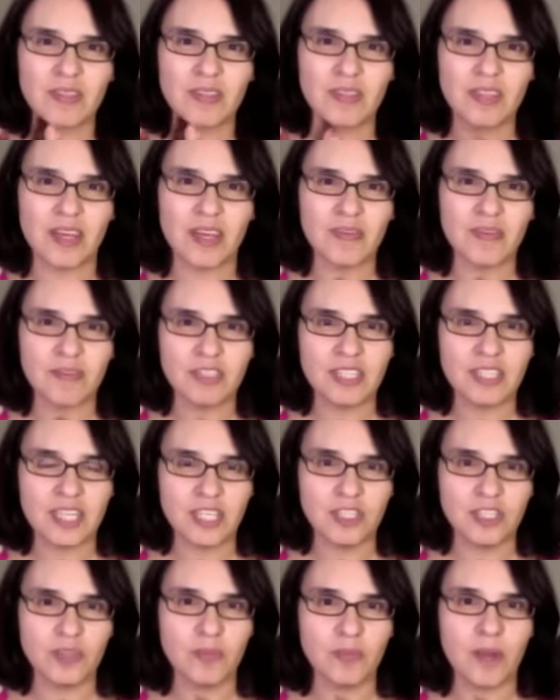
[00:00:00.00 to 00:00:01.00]

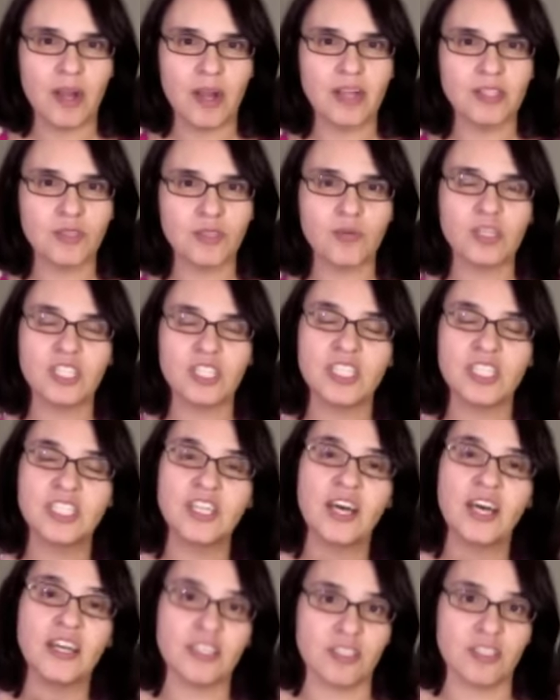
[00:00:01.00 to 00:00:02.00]
conversational parts where she
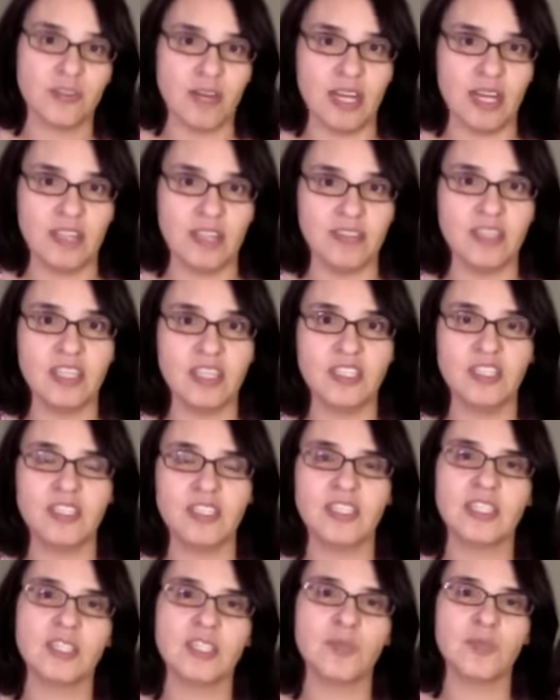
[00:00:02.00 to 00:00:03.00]
talks to us and just
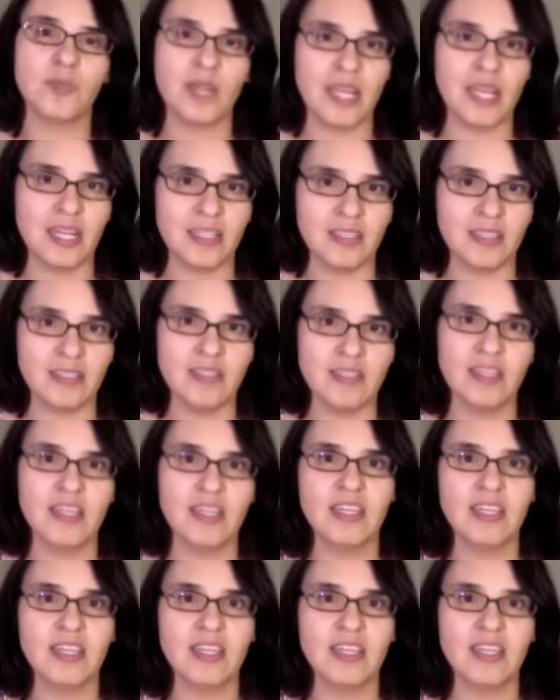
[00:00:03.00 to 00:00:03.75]
explains